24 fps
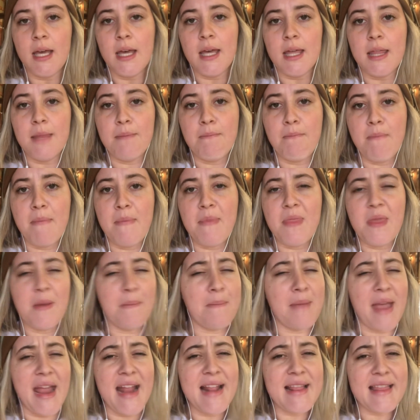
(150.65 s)
The
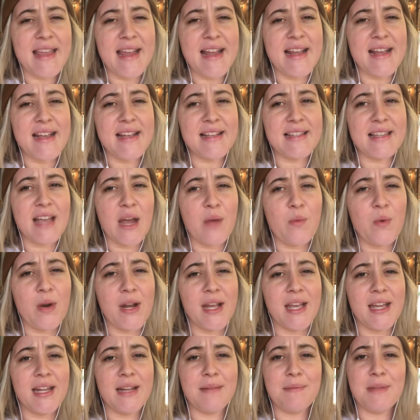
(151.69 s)
main thing is I want
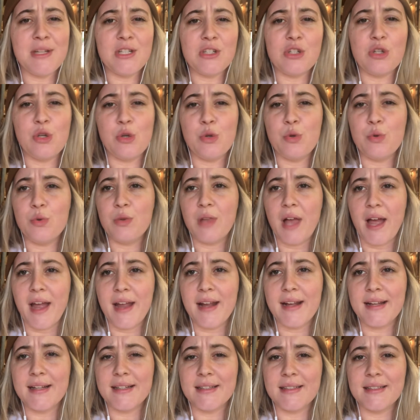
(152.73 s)
to get him into
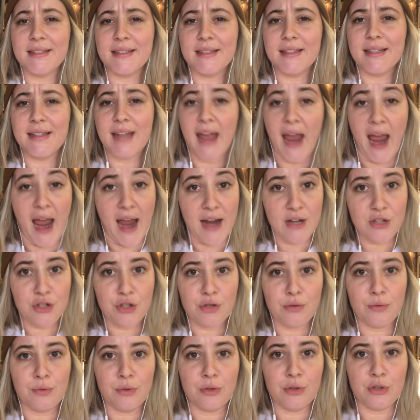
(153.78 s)
like an
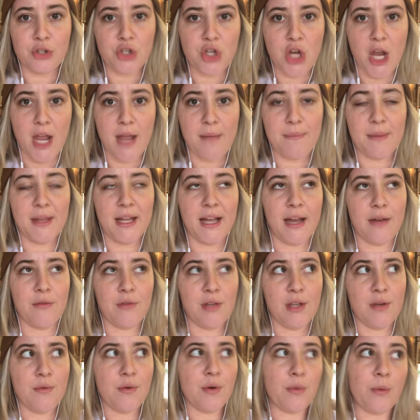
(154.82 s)
actual shape. Like I
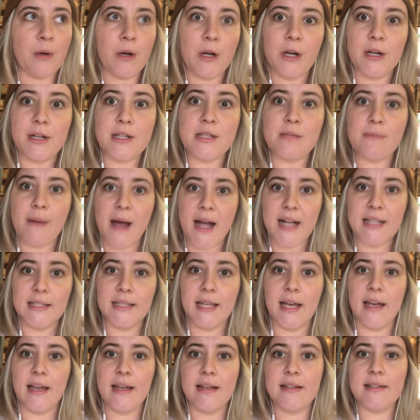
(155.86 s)
really want to work on his back
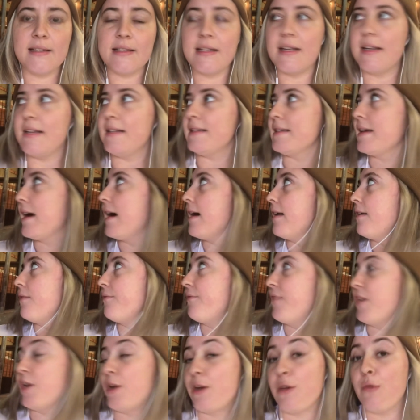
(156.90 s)
legs. He's got
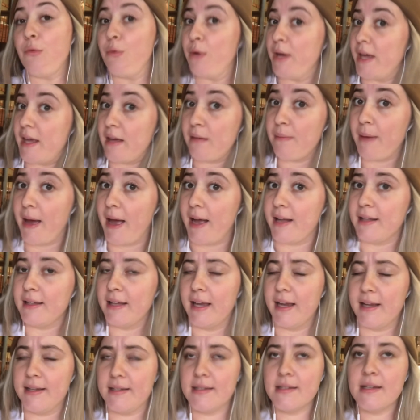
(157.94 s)
very weak back
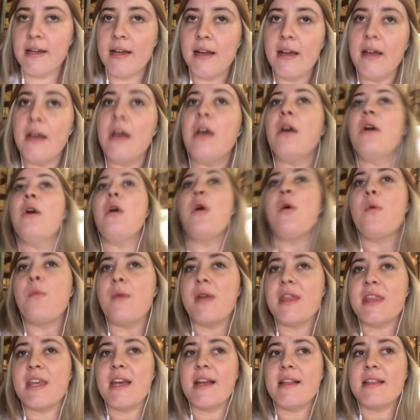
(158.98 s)
legs. We
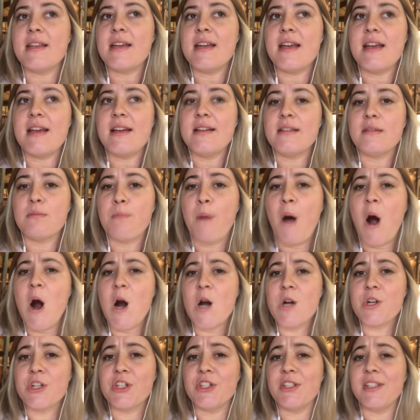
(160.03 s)
think that he is
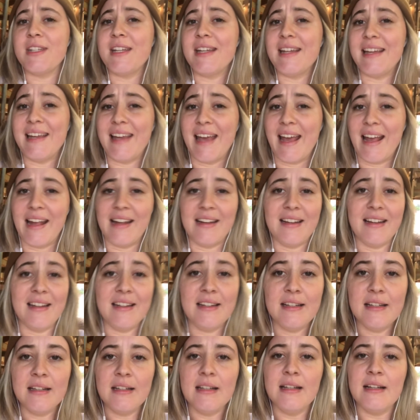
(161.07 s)
partially gaited,
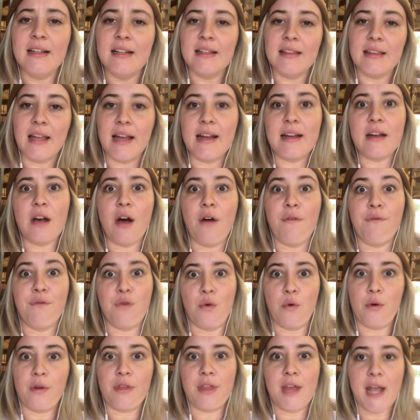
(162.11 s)
like a
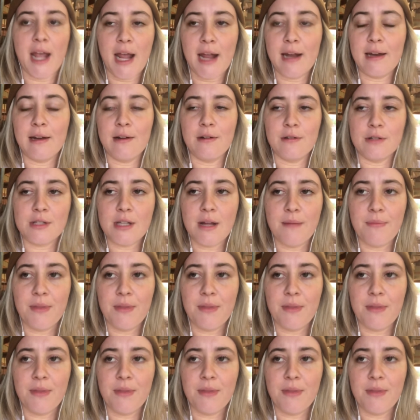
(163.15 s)
fourth gaited or something